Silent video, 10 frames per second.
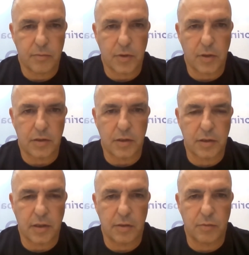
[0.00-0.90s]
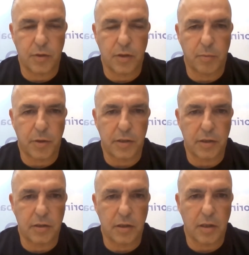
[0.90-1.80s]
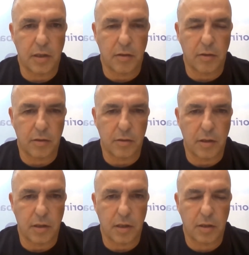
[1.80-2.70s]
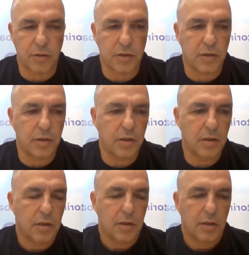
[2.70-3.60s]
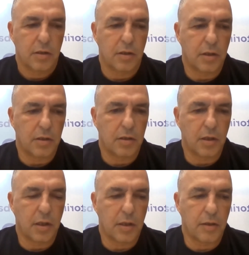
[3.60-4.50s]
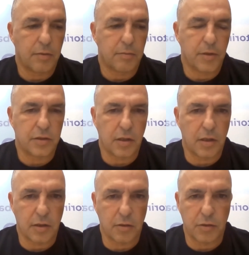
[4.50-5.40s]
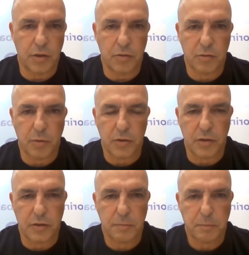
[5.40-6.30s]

As I said, we operated on electricity, and basically a continuous process.